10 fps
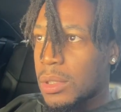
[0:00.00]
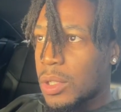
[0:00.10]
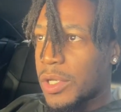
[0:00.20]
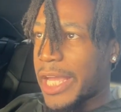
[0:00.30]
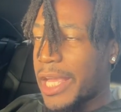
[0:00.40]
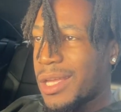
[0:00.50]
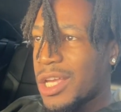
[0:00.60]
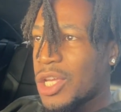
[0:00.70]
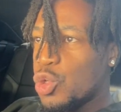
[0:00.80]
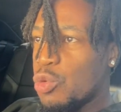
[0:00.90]
Okay?
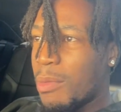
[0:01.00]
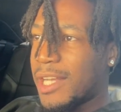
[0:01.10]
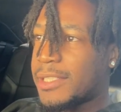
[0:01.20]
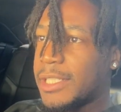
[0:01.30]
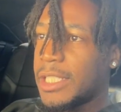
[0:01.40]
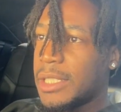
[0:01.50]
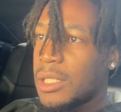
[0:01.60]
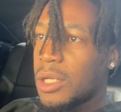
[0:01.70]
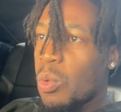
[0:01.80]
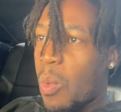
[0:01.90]
You must see
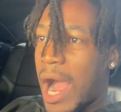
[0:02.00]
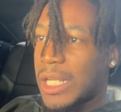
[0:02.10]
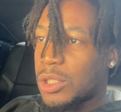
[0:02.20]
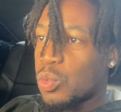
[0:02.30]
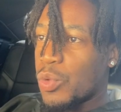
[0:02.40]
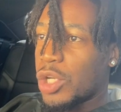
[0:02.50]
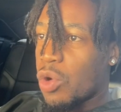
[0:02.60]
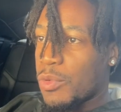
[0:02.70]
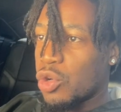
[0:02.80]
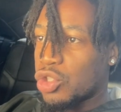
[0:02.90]
what's really
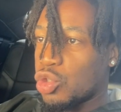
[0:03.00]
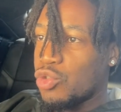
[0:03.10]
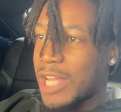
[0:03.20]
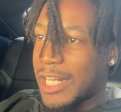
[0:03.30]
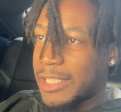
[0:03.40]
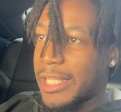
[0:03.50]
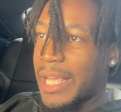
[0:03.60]
going on to United States.